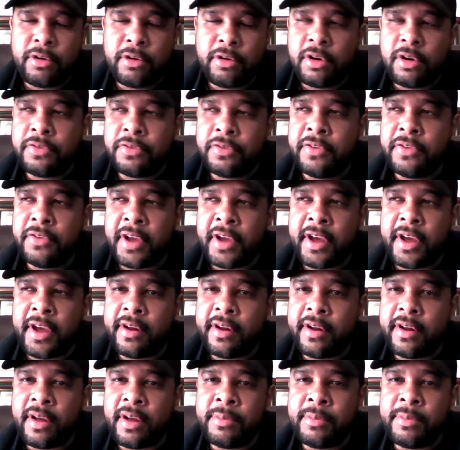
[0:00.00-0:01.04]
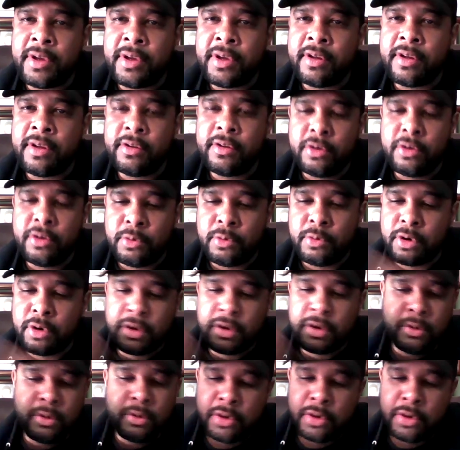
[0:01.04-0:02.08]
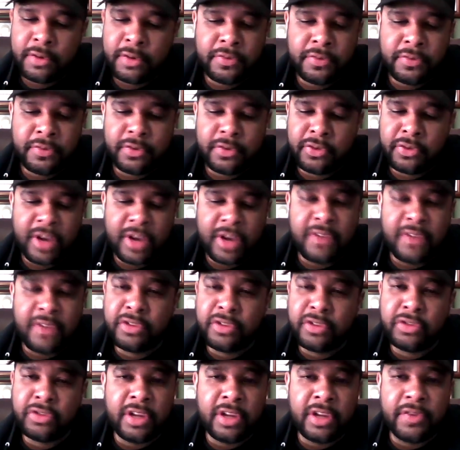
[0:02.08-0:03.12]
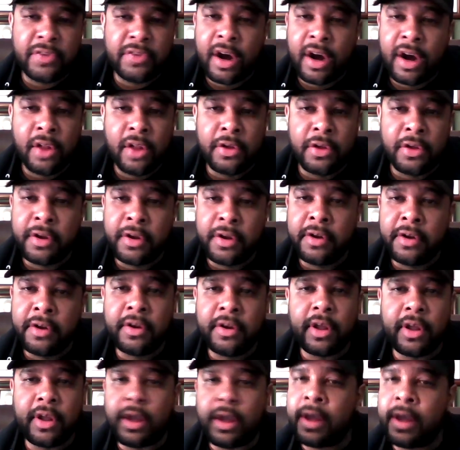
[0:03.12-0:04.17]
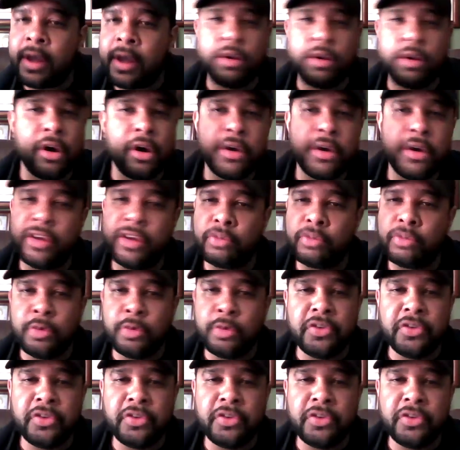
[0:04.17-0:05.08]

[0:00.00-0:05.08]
Better Off Dead, I mean, you're working with Savage Steve Holland, and all his movies